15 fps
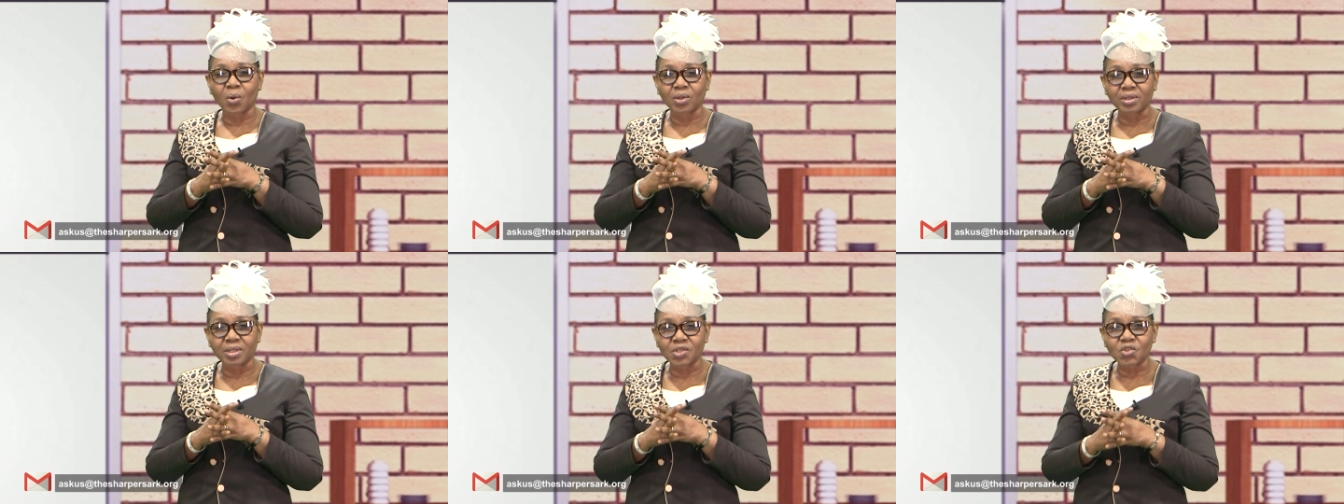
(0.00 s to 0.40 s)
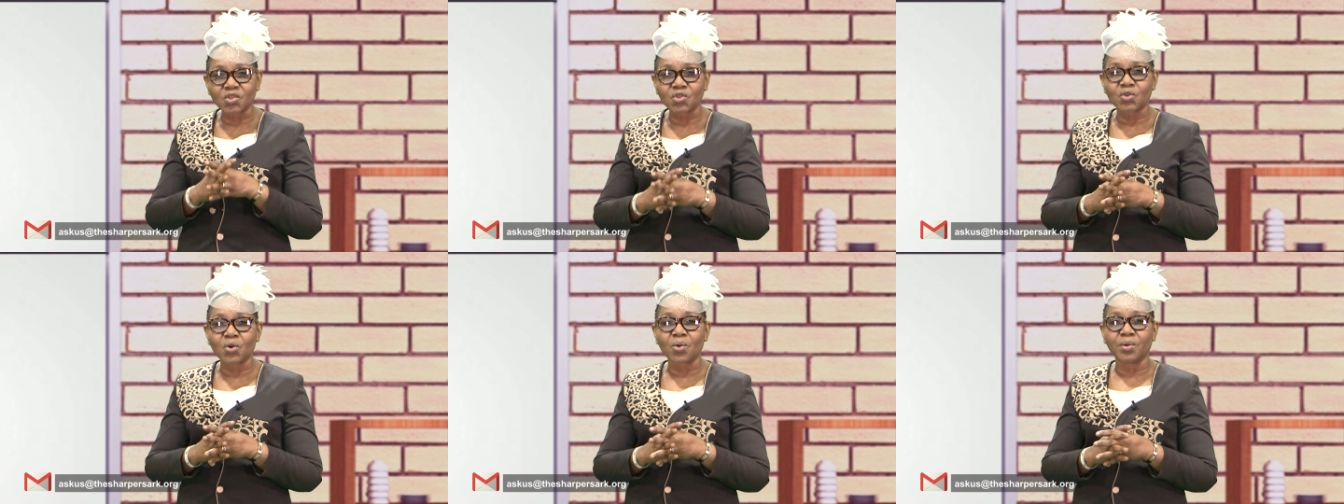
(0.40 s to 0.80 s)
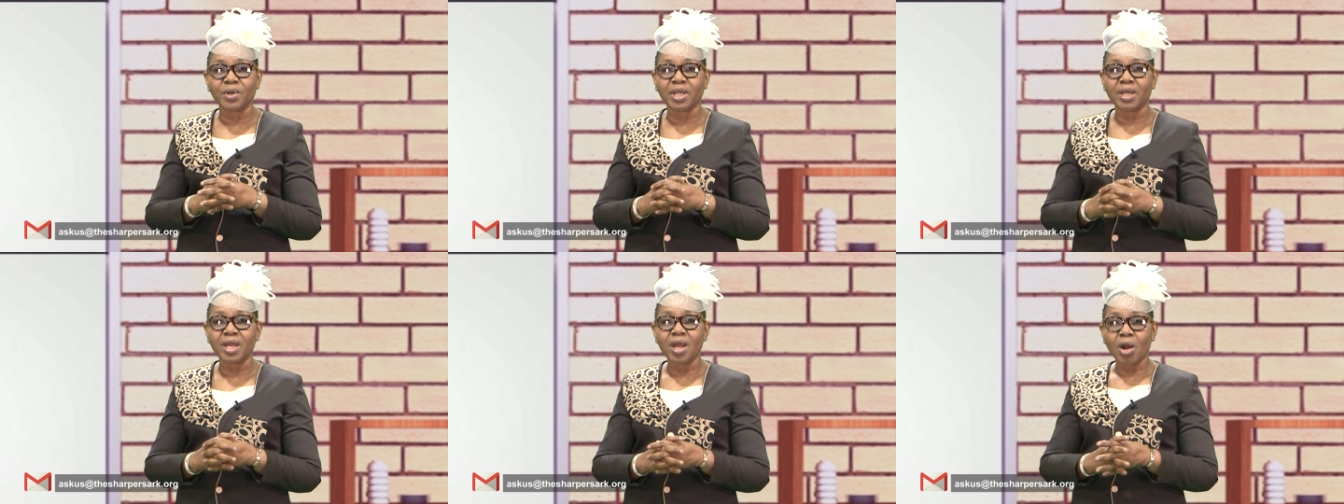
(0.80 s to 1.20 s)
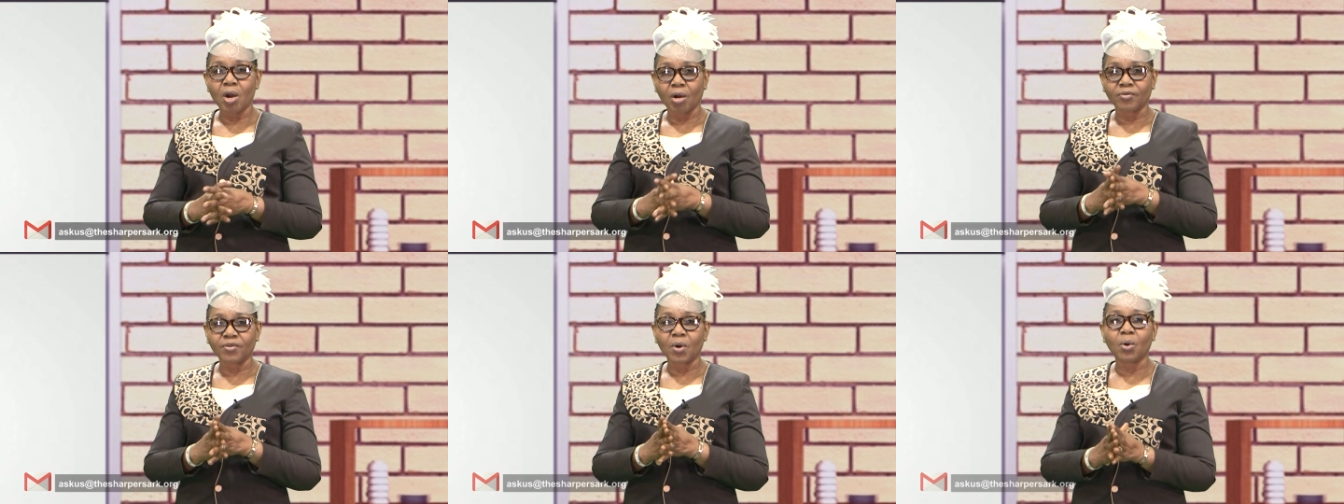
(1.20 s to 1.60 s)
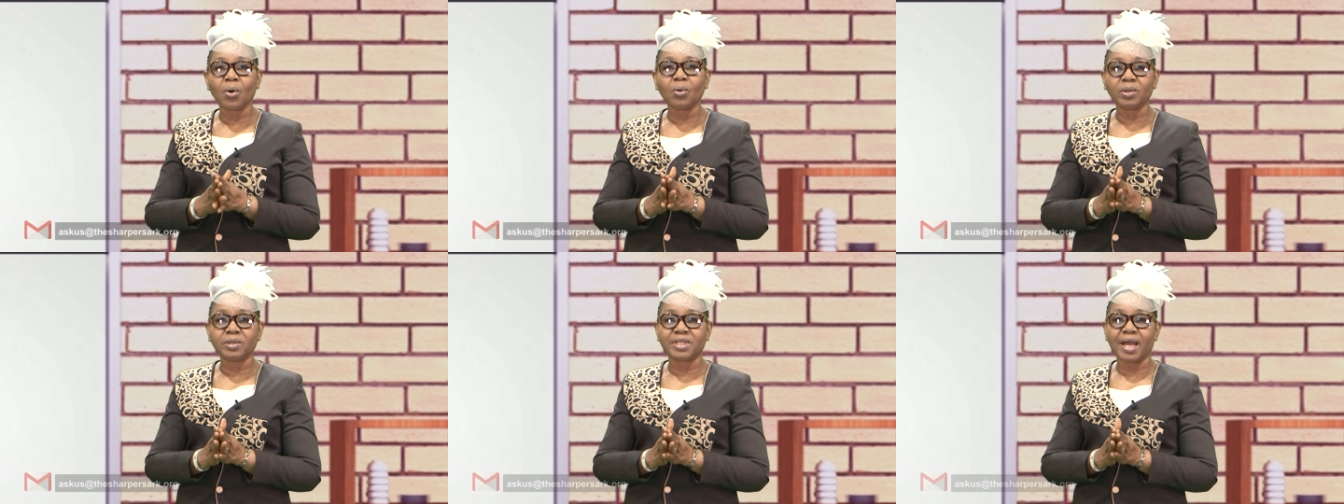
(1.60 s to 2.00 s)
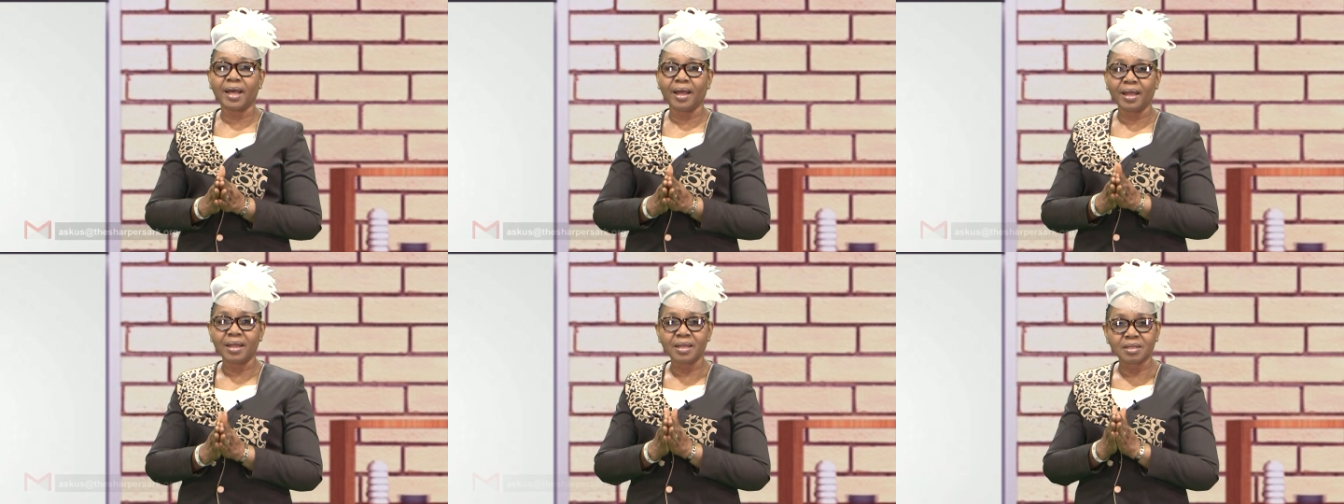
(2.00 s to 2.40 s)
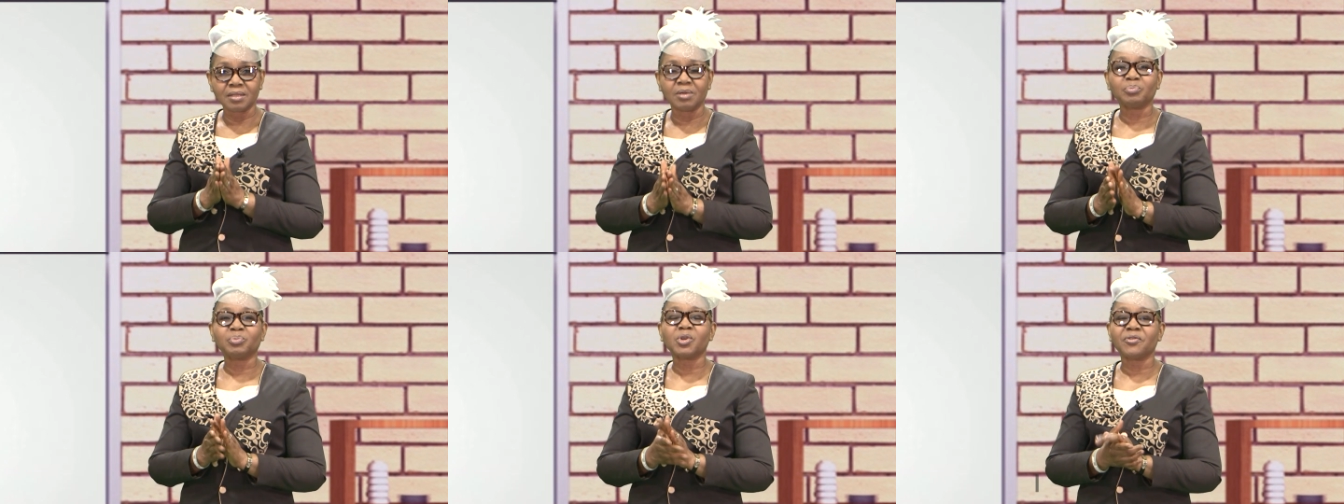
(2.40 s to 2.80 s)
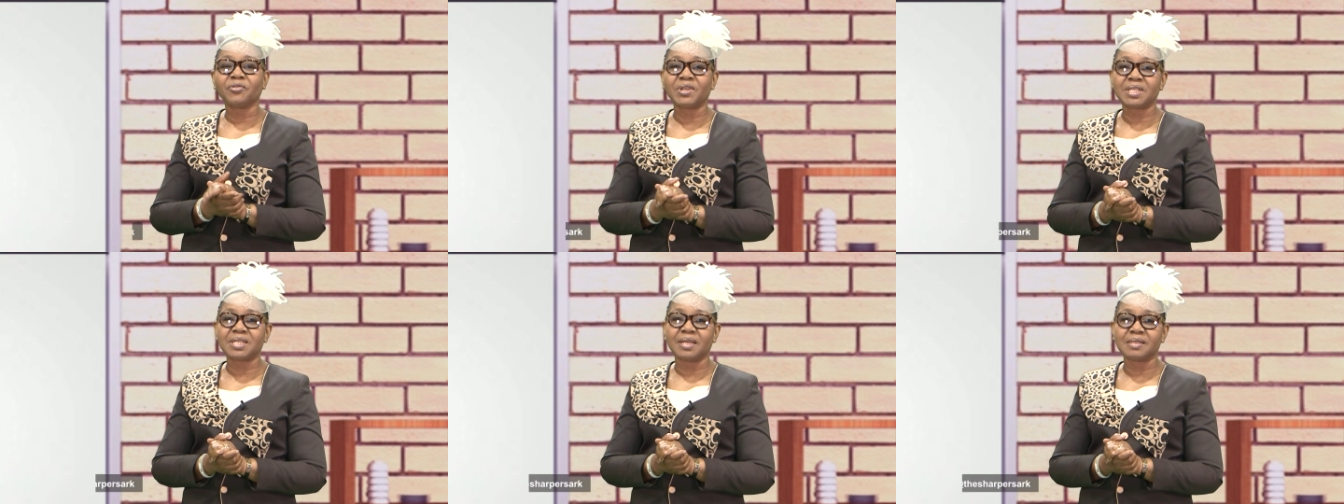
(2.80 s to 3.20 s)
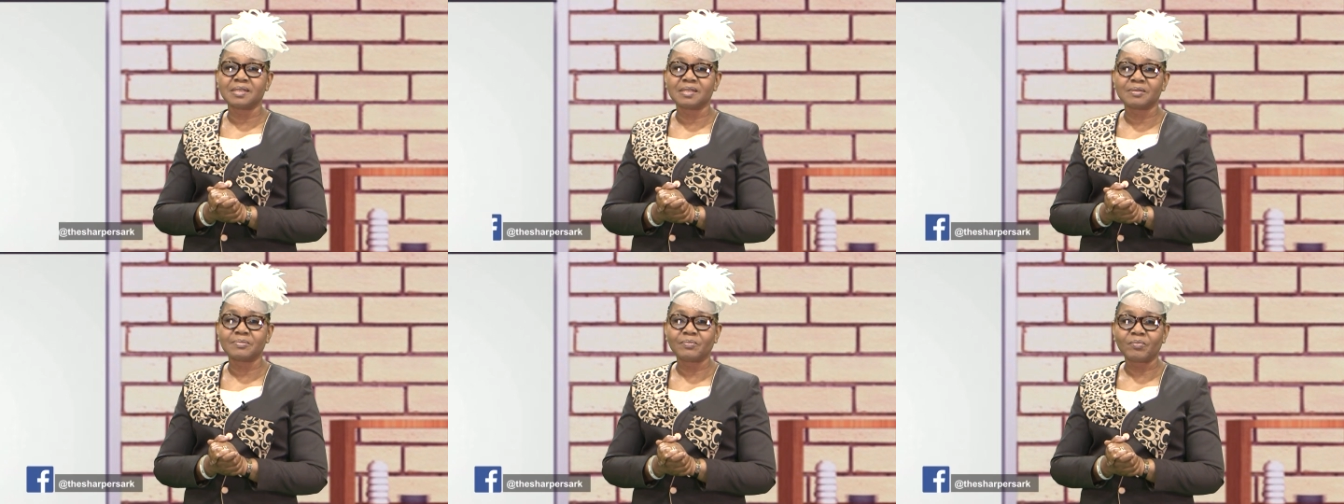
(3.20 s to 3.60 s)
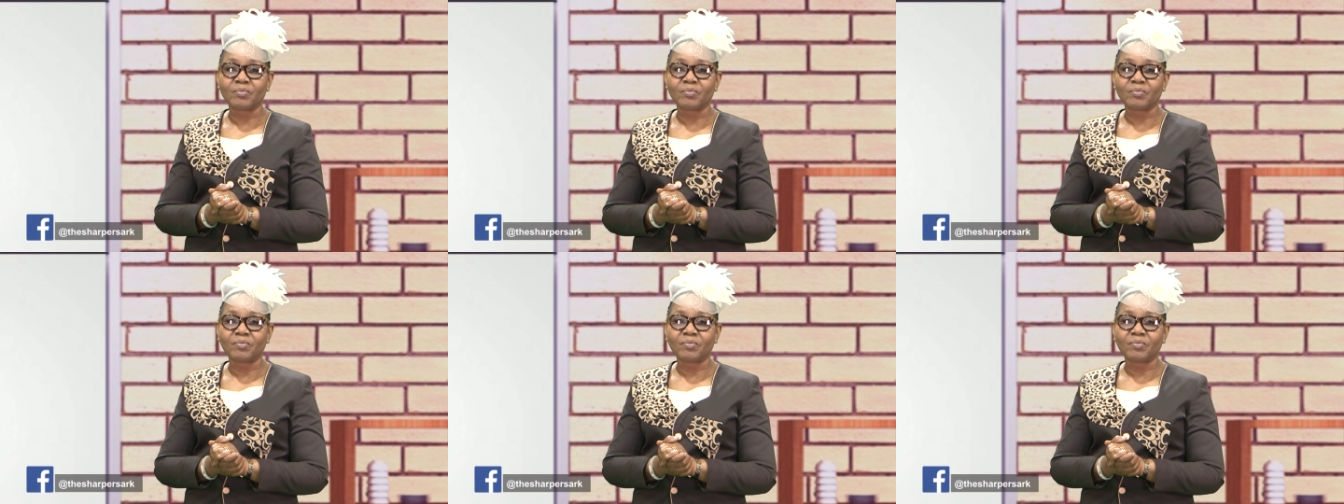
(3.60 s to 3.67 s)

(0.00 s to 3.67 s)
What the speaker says: on the story of Huldah the prophetess.